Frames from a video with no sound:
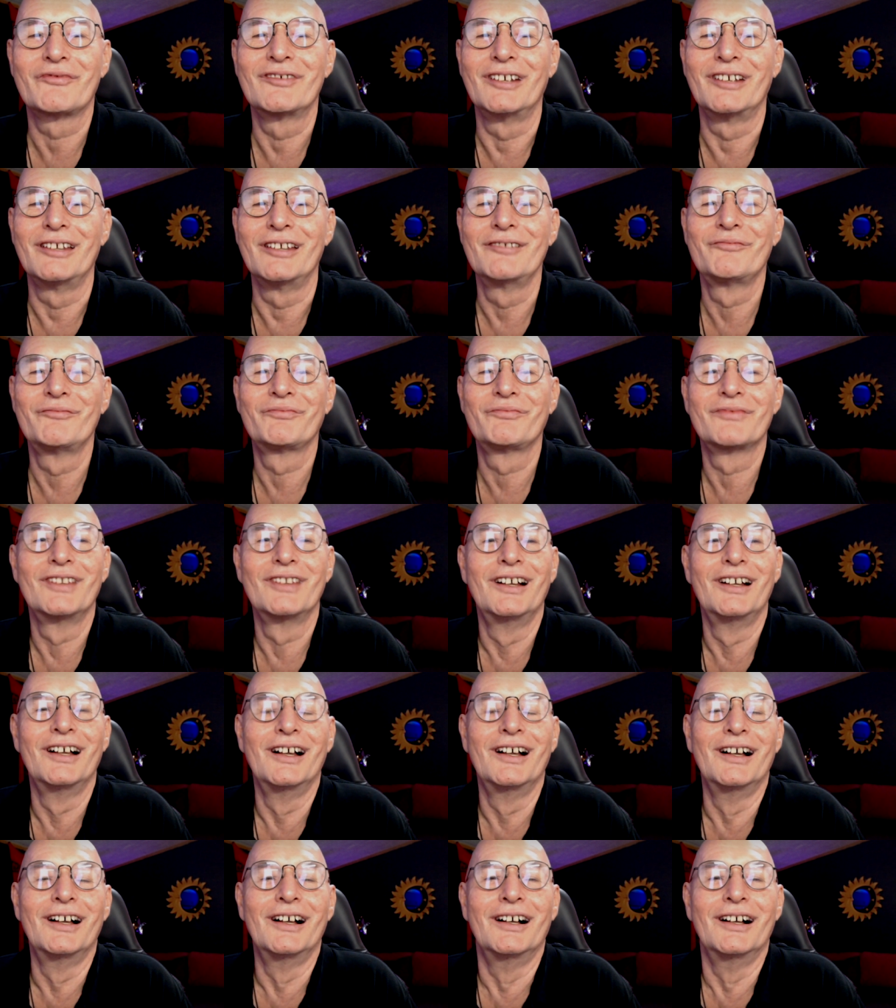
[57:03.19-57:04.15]
right?
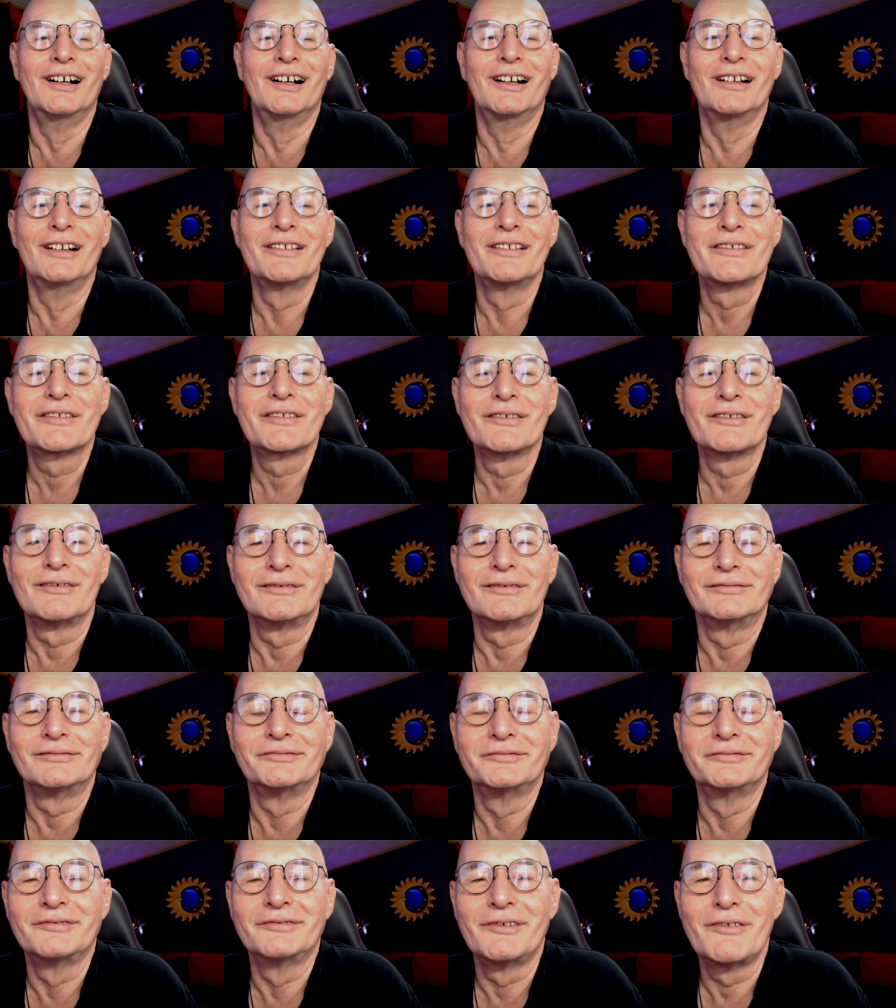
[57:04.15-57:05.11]

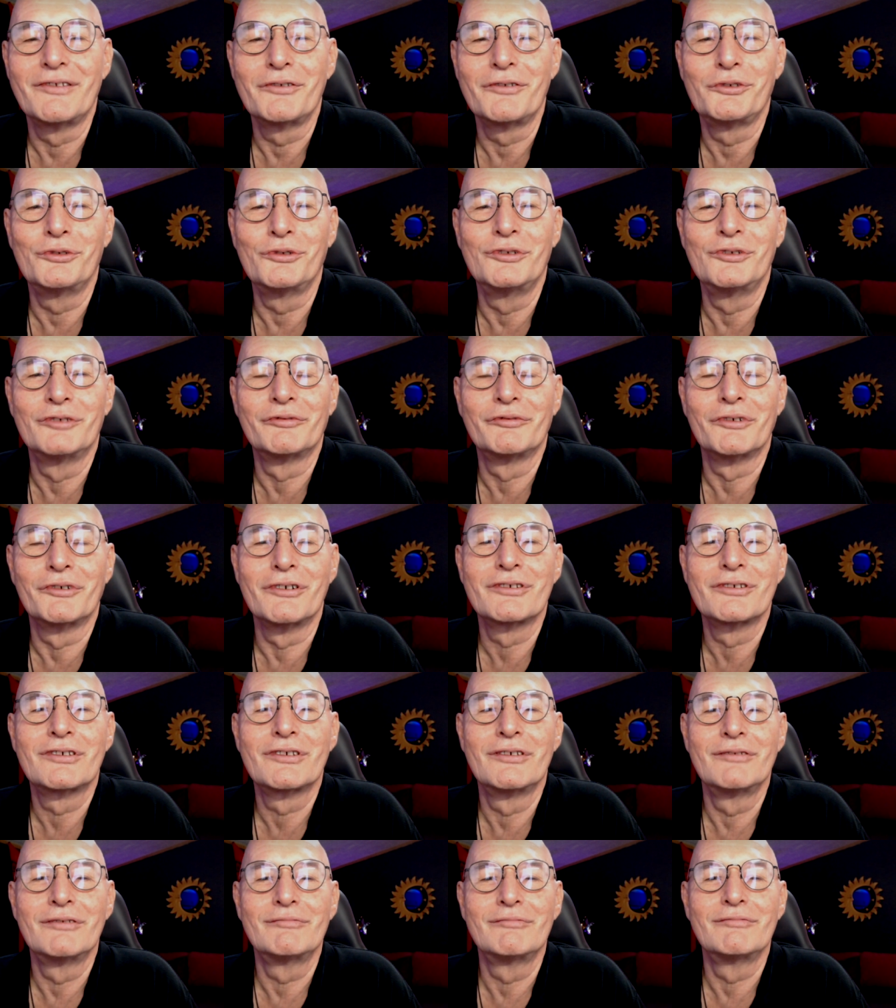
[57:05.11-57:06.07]
So the
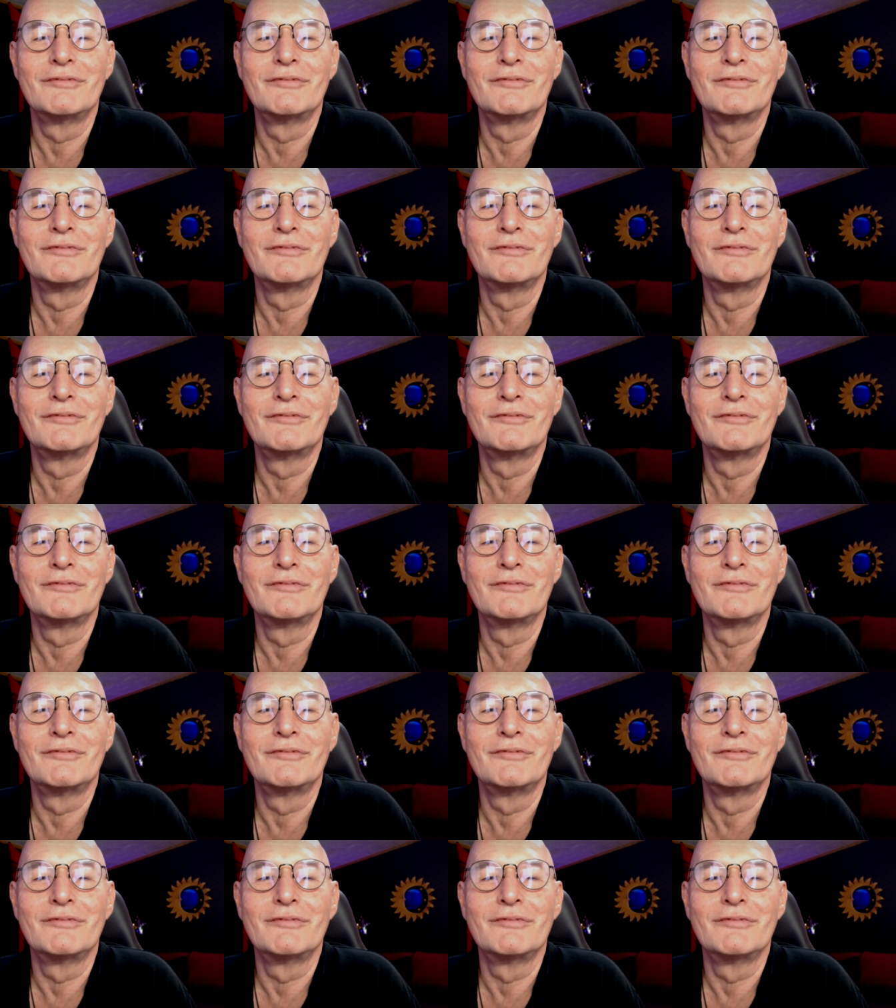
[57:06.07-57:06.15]
universe